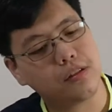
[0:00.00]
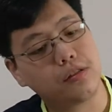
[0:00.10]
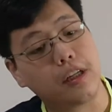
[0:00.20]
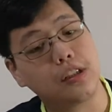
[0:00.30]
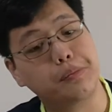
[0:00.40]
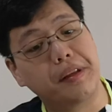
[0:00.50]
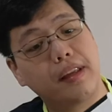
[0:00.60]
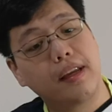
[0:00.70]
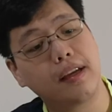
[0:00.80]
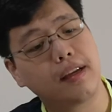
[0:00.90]

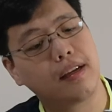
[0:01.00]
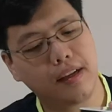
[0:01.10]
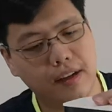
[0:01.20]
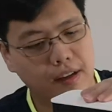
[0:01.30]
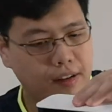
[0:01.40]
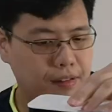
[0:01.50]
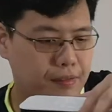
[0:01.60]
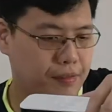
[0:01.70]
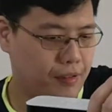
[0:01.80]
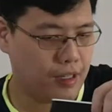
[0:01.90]
Transmitting,
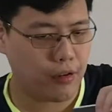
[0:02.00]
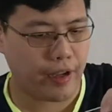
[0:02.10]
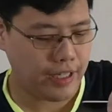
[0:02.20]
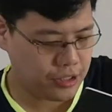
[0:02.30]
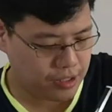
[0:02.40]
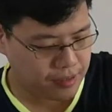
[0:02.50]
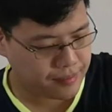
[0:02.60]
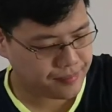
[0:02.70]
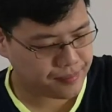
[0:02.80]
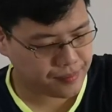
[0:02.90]
for the location.
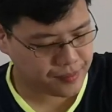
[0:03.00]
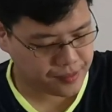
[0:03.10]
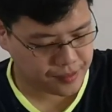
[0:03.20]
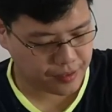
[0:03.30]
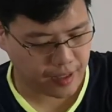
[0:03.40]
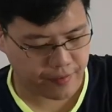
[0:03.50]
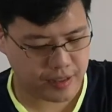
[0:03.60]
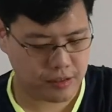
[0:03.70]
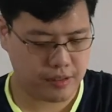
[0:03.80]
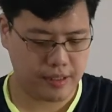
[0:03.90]

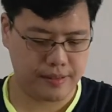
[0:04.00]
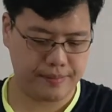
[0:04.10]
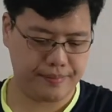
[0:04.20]
This one